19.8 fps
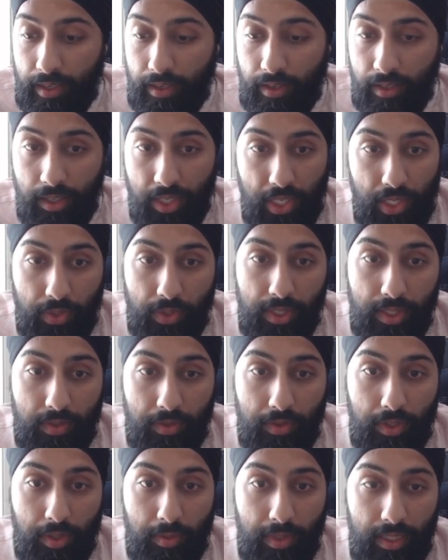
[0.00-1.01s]
our students
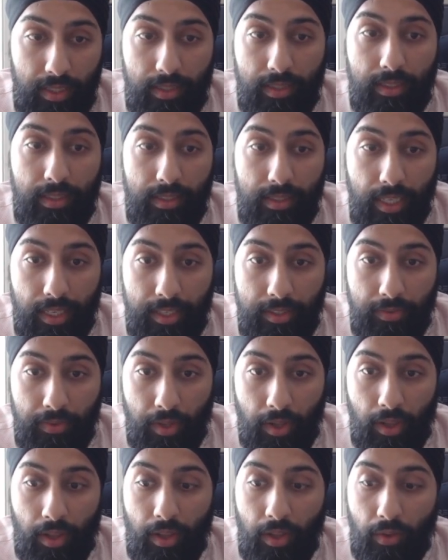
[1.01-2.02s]
to be
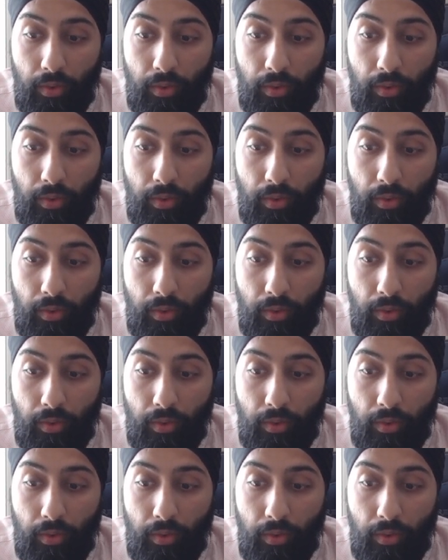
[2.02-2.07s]
successful,